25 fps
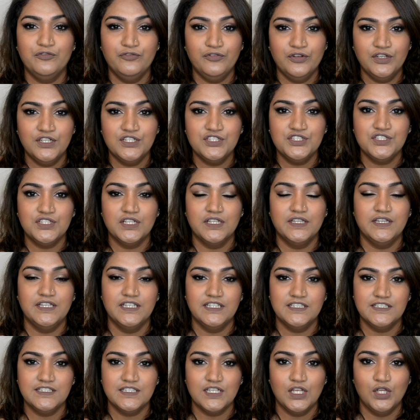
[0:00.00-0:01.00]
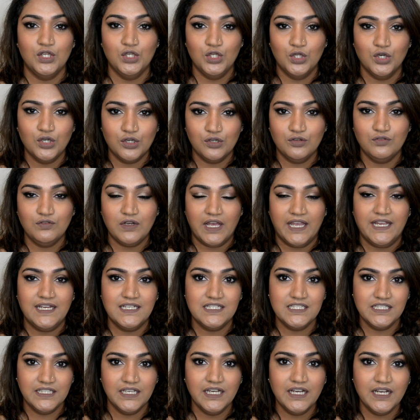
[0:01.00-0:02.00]
finished this look right
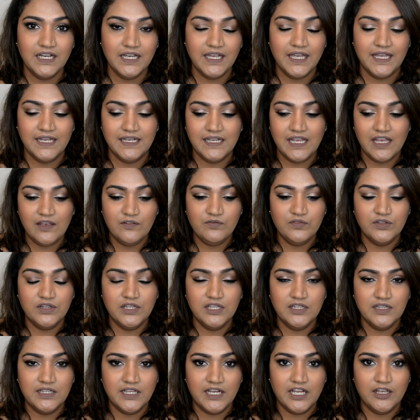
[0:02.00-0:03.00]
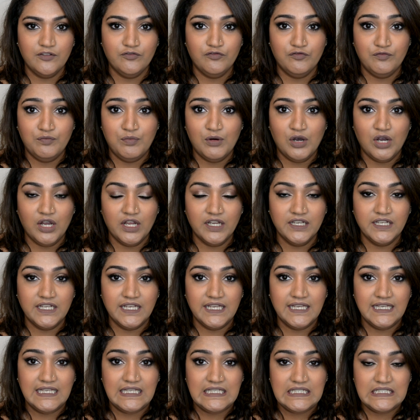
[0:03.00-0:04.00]
here, and everything that I've bought
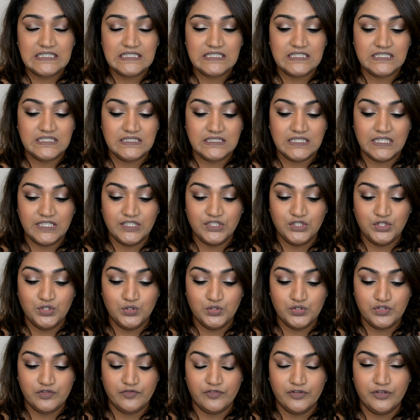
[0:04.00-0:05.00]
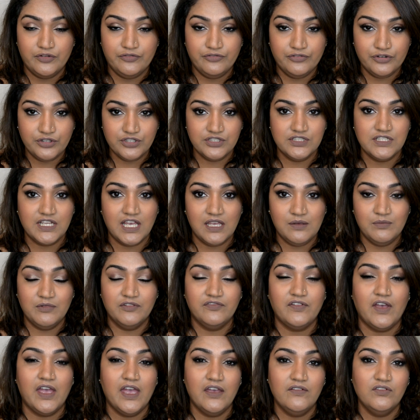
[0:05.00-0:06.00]
is used for the first time.
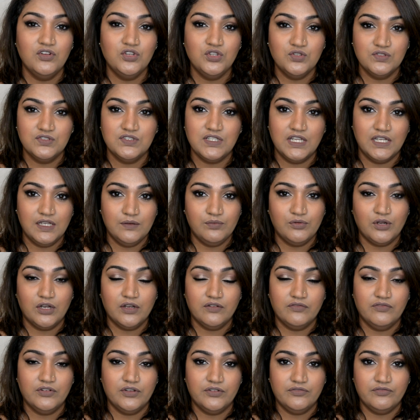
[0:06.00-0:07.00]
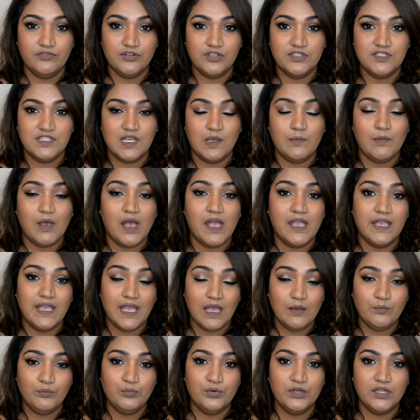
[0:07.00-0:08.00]
If I haven't used any product for the first time, I
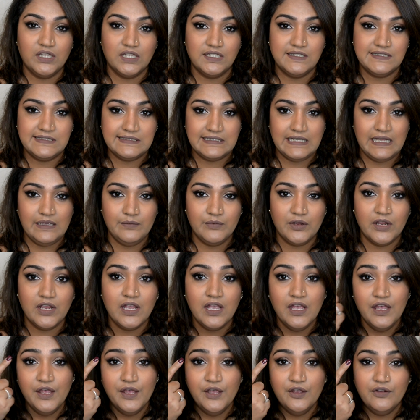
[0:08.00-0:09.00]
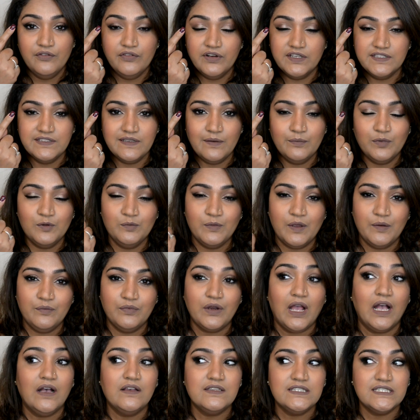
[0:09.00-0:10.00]
am putting a disclaimer. For example, my
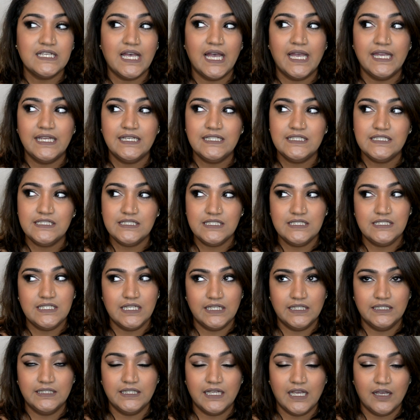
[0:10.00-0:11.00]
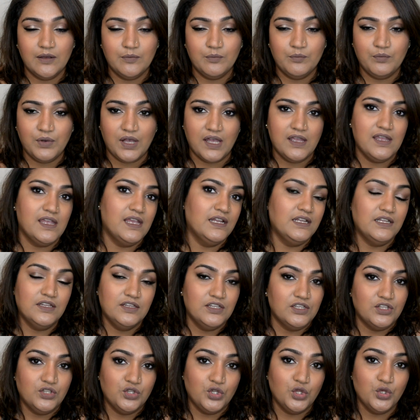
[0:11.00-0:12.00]
brows, I didn't buy
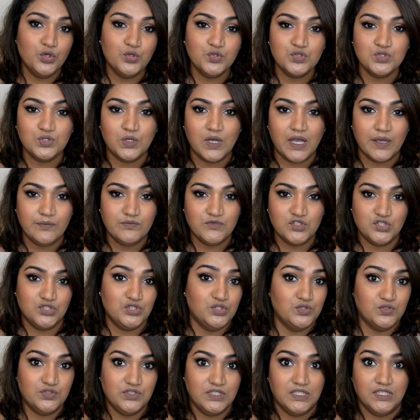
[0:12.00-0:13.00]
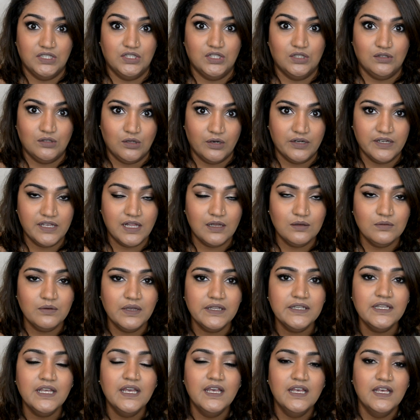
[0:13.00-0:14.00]
anything new, so I'm just using the L'Oreal
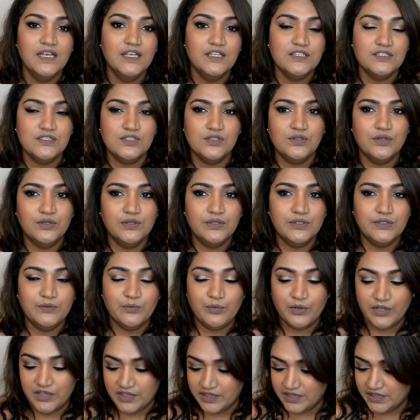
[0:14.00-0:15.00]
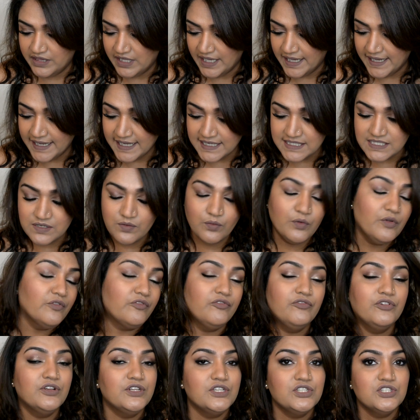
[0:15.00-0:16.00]
one. So with that, we've
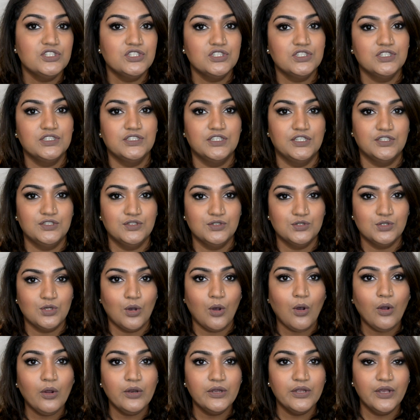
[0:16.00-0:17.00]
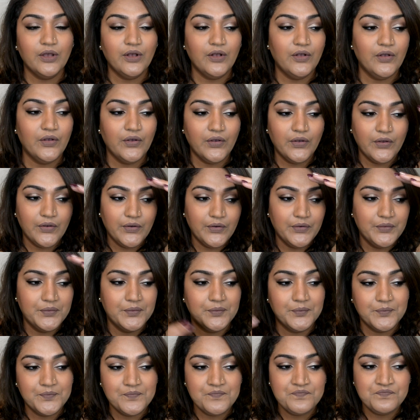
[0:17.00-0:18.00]
finished the tutorial.
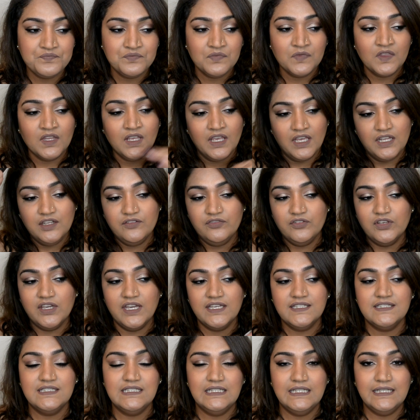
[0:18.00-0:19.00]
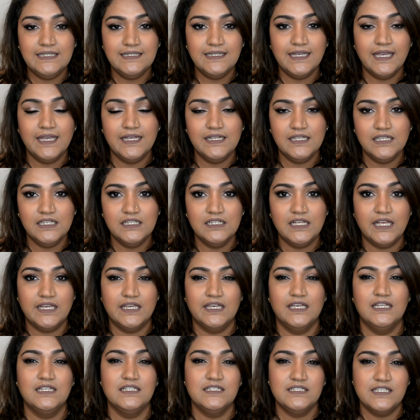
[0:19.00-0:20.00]
And if you guys need any
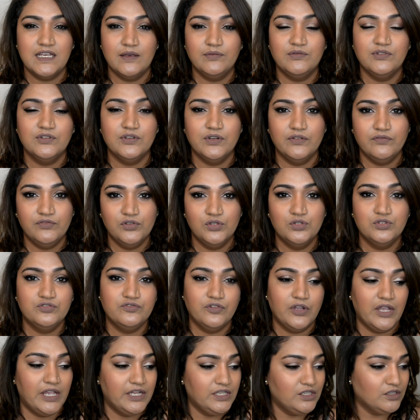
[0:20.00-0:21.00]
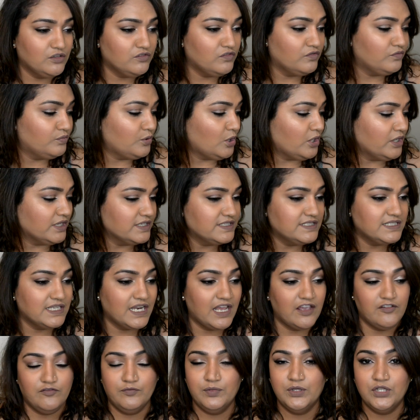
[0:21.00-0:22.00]
like in-depth reviews for any of the products that
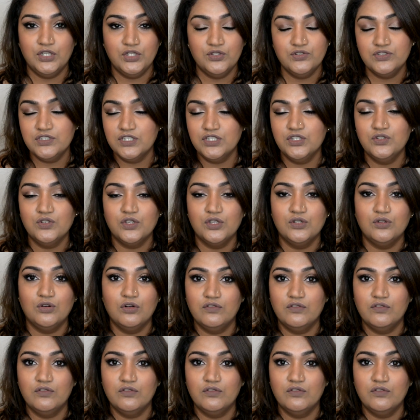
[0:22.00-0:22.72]
I've been using, you can